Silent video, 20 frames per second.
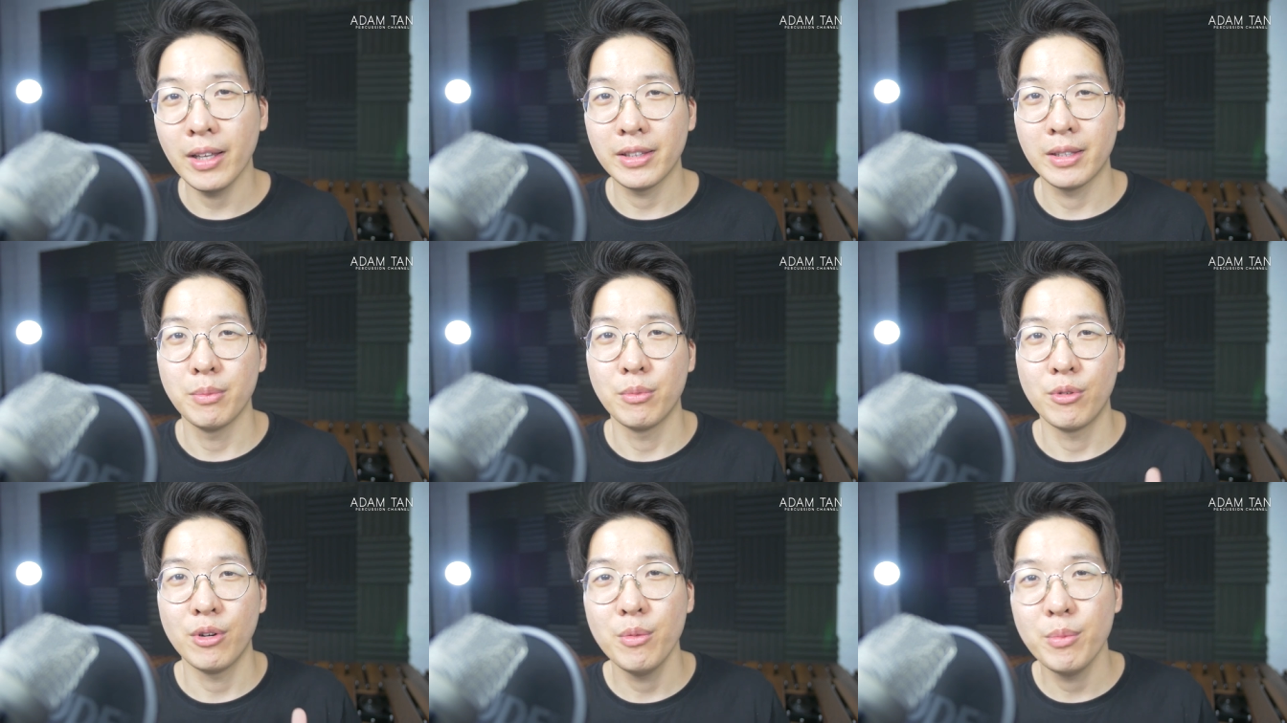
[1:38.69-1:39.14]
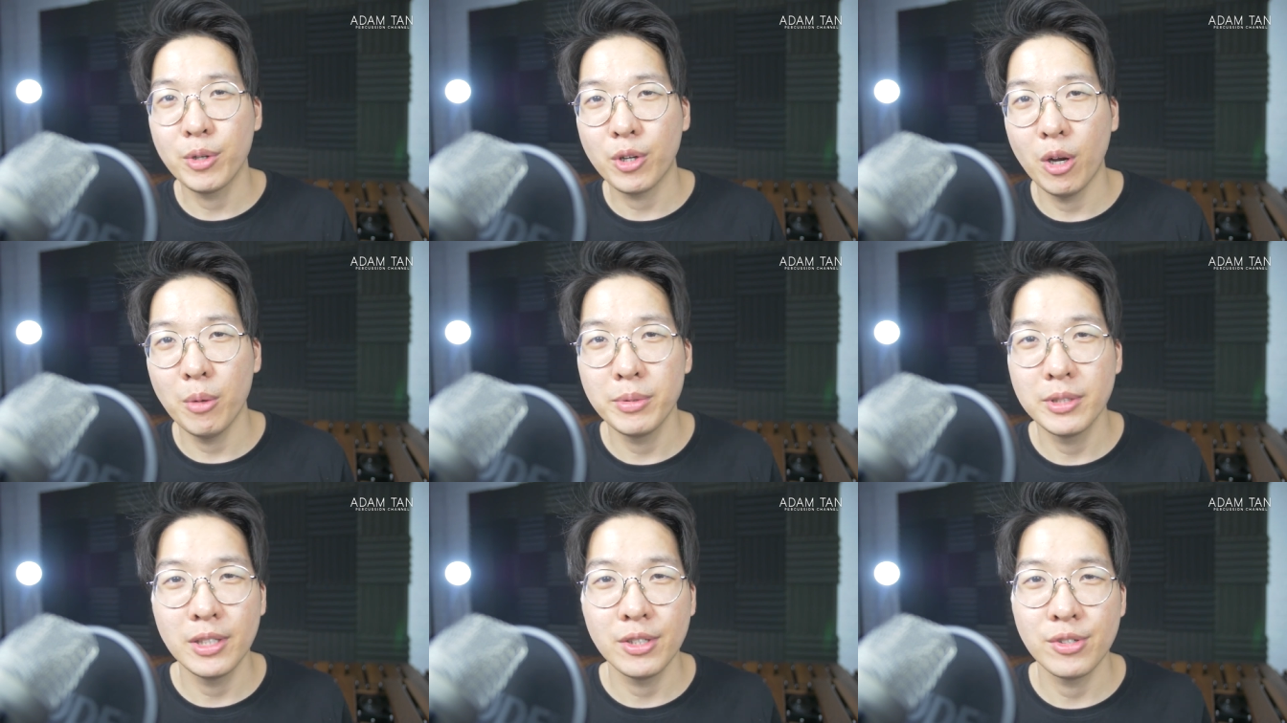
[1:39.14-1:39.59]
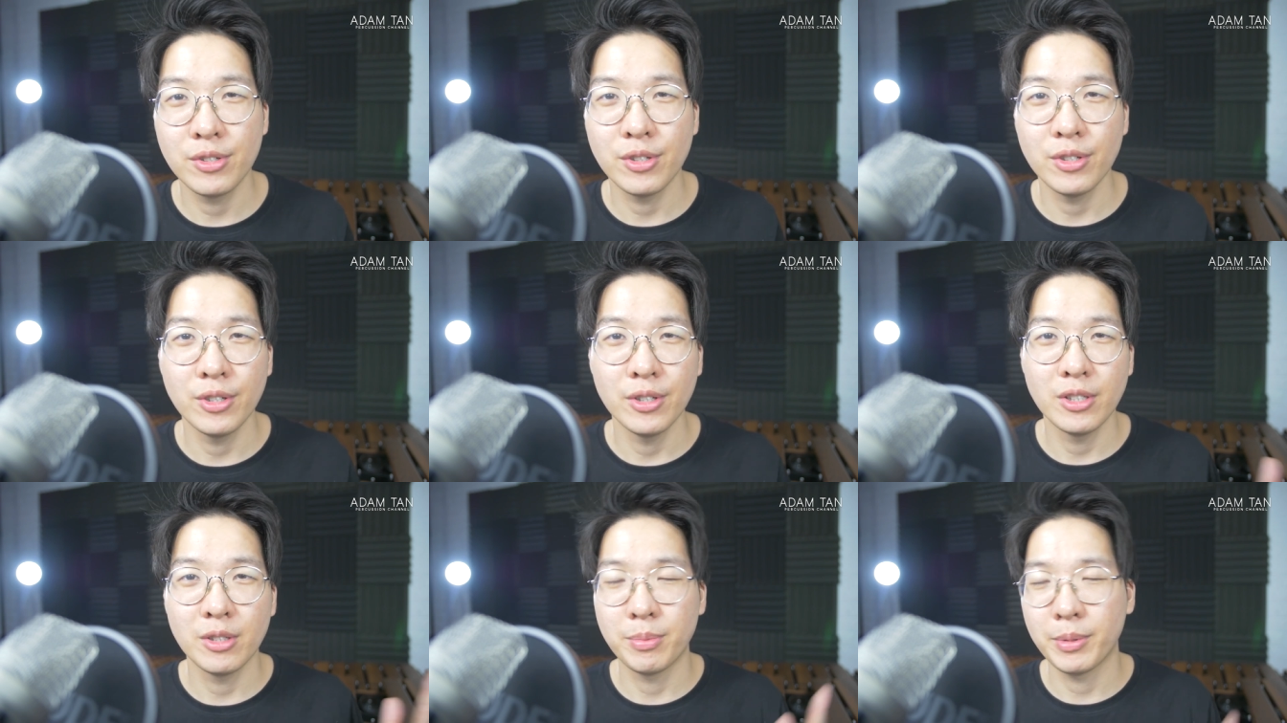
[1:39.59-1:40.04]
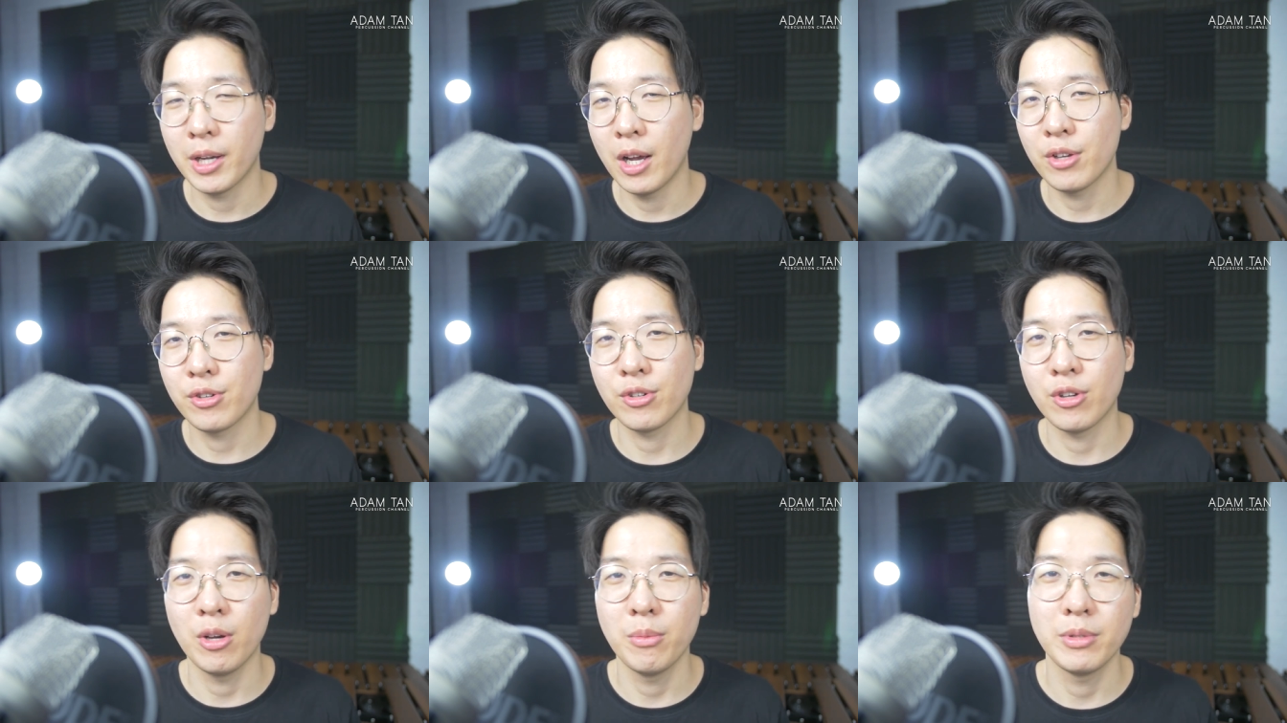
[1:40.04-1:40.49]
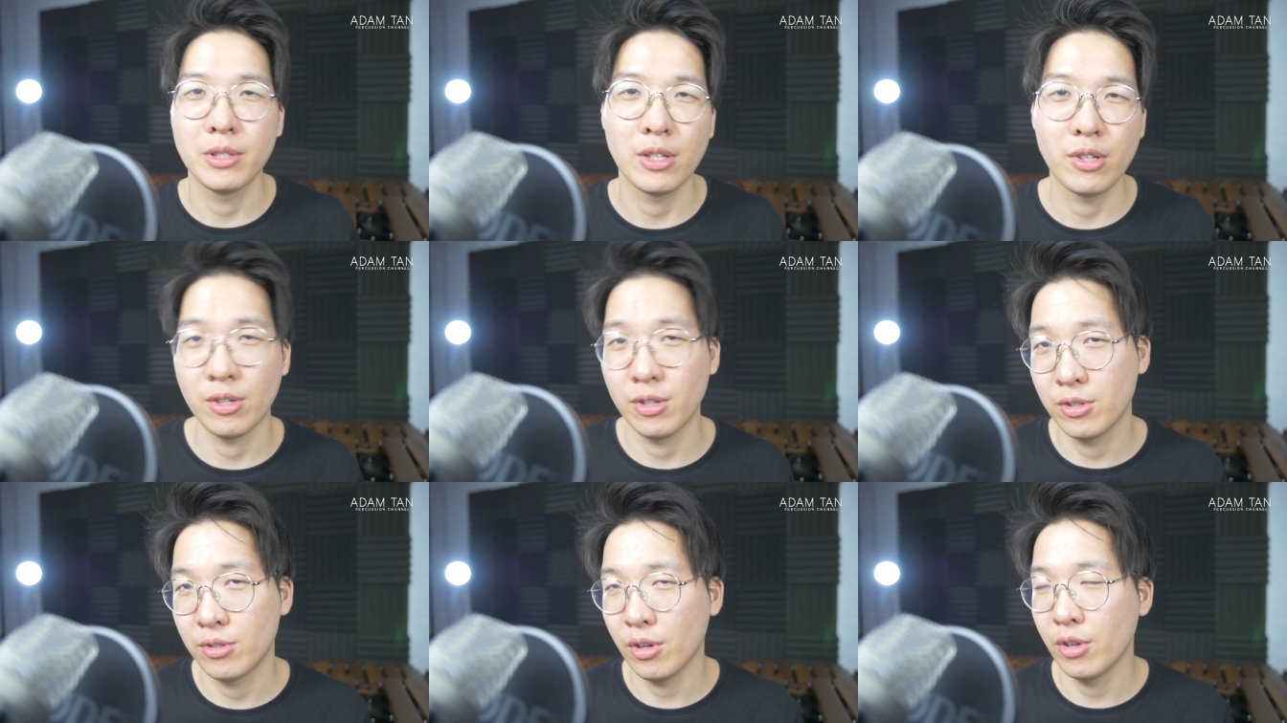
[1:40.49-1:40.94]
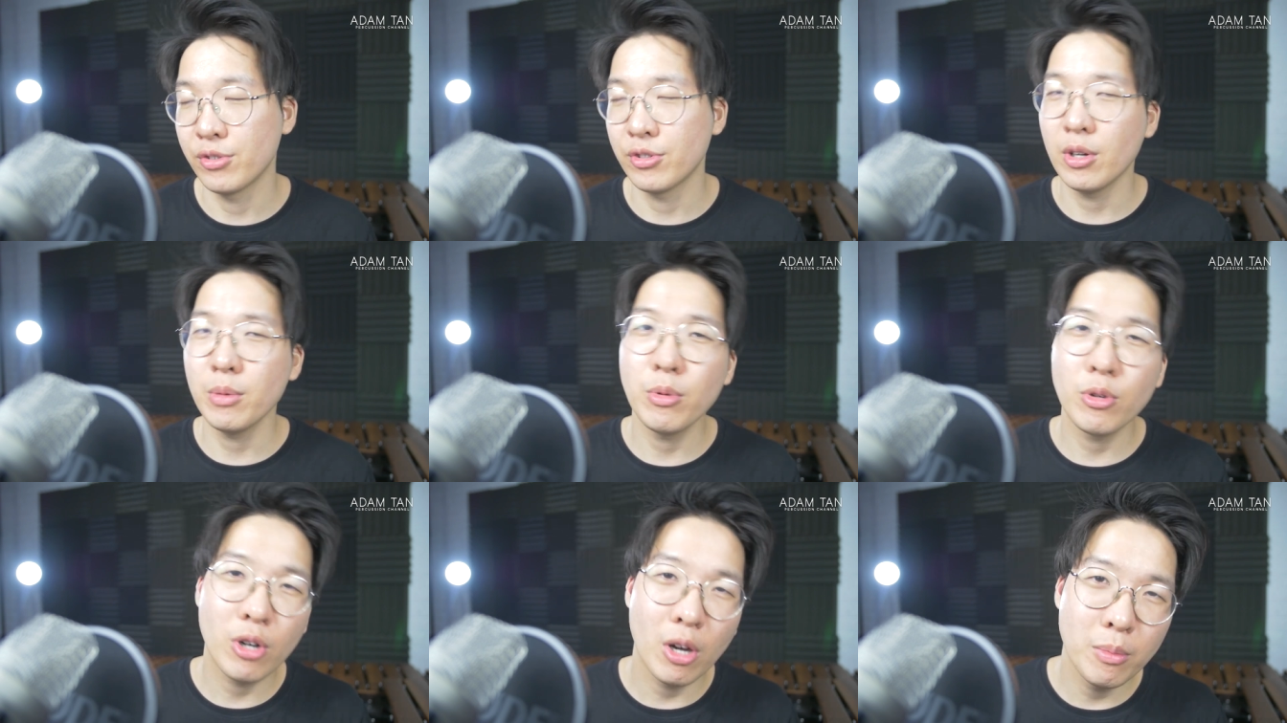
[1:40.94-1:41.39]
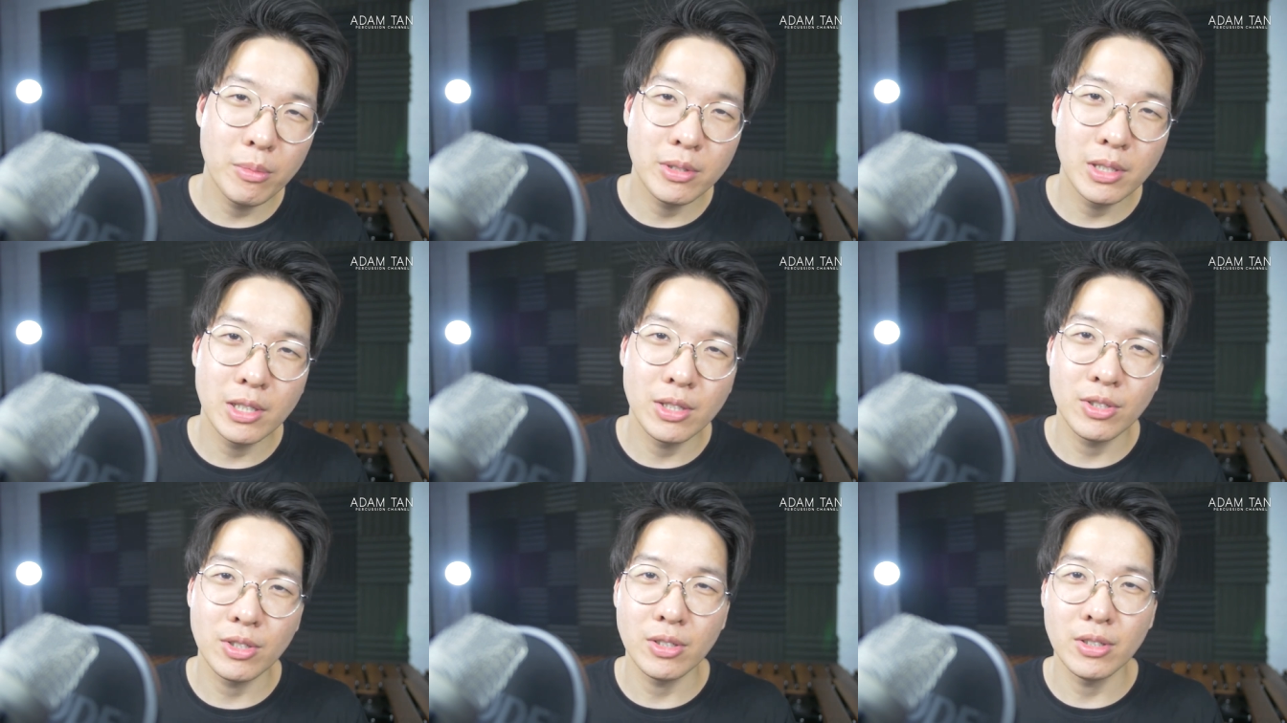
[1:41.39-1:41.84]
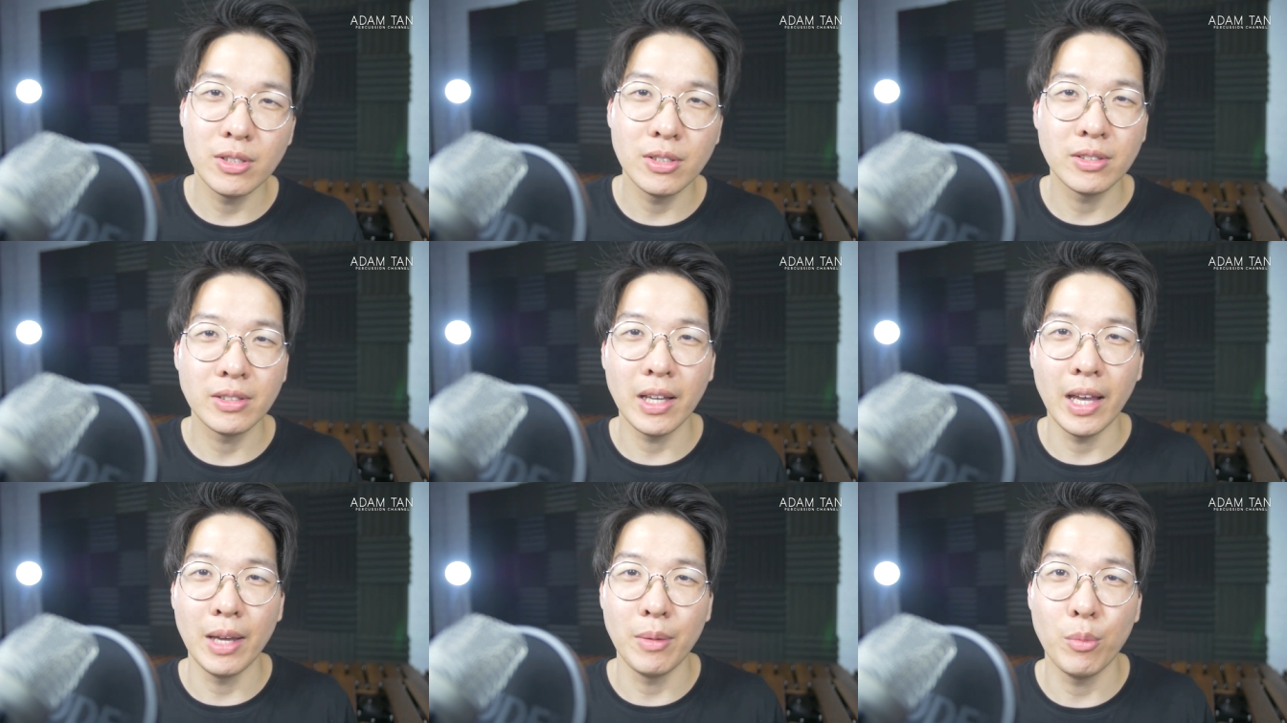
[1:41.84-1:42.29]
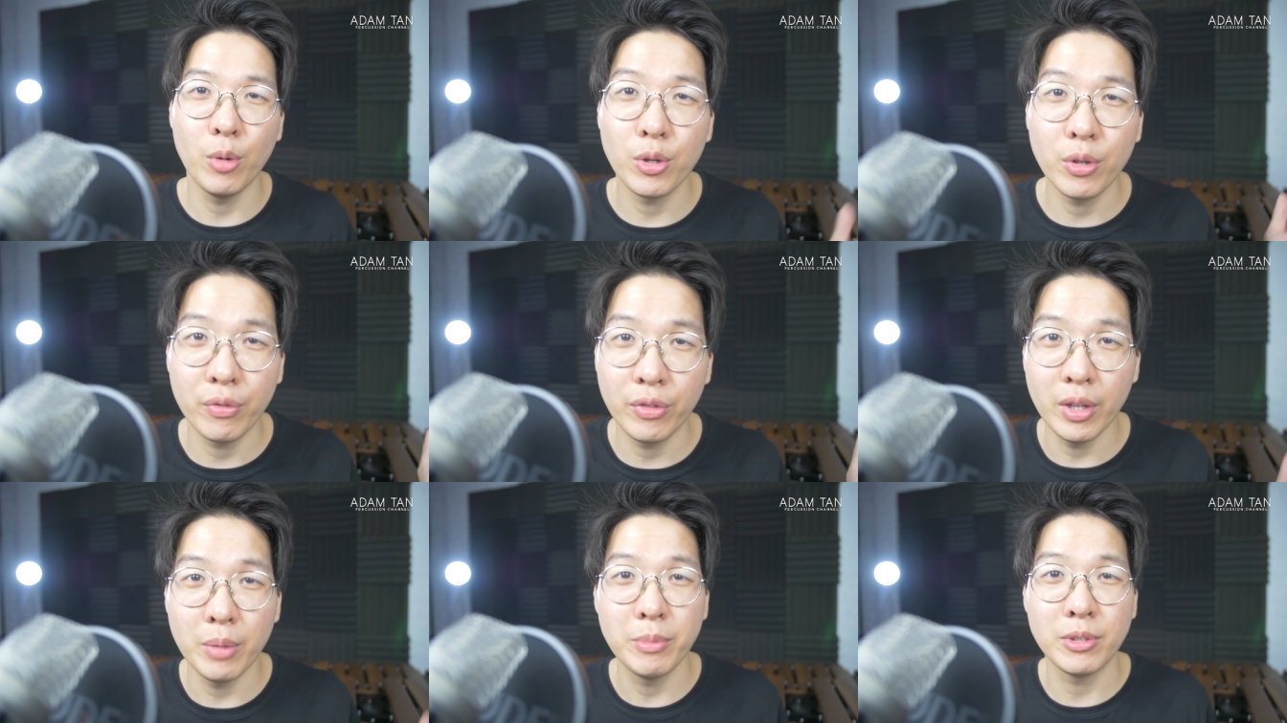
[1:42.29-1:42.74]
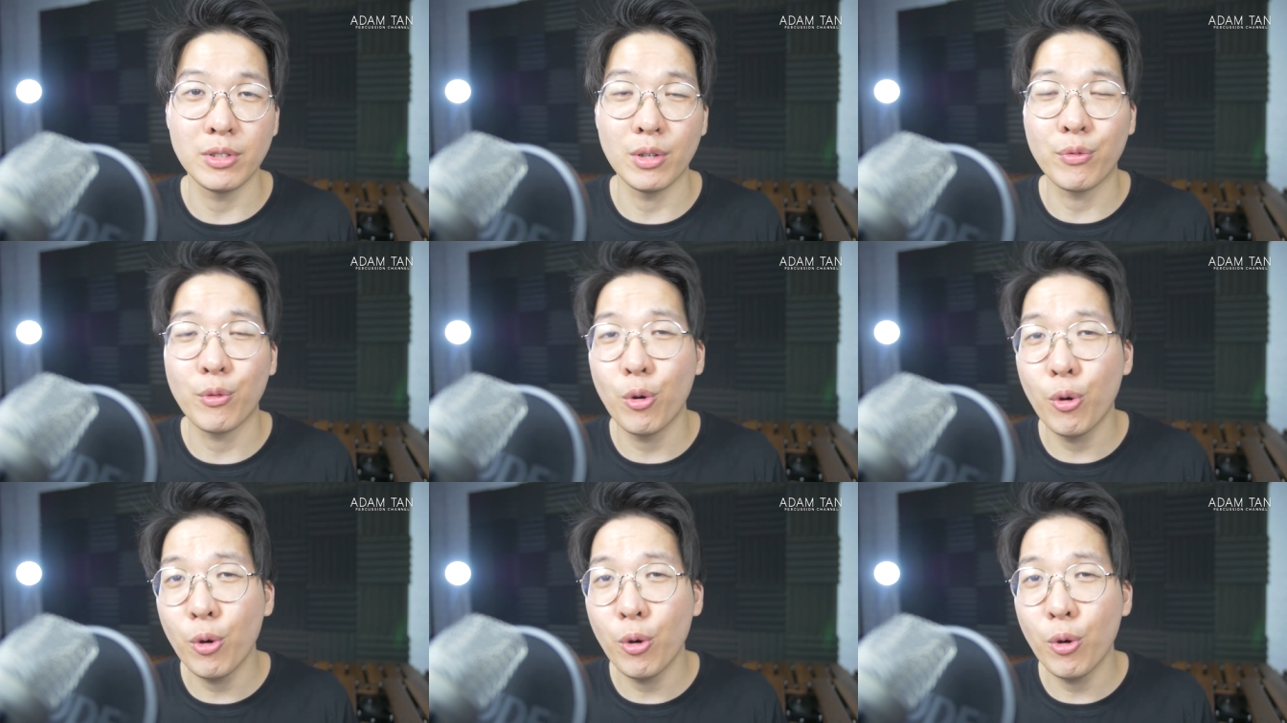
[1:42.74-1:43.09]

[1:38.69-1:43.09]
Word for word: like the marimba competitions, percussion competitions, ensemble competitions, and one of them is, of